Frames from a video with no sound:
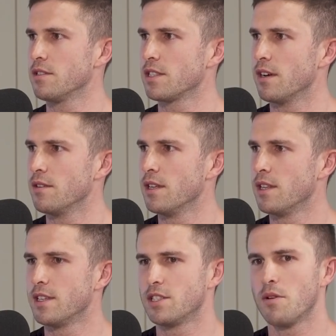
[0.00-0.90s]
So
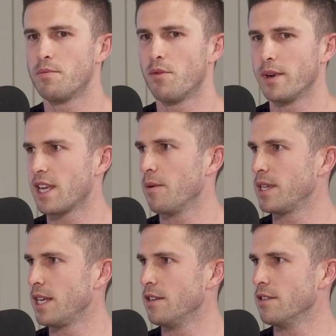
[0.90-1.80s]
there's no point
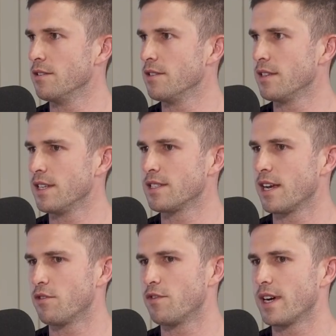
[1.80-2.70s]
coming in and
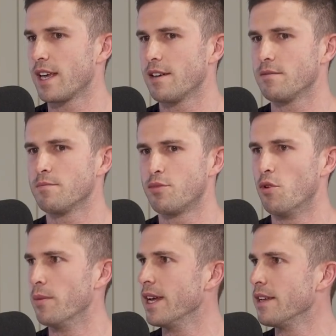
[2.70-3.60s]
saying, oh, fuck, how
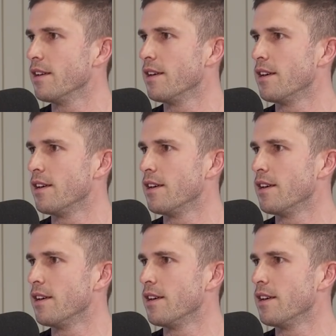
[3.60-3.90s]
poor me.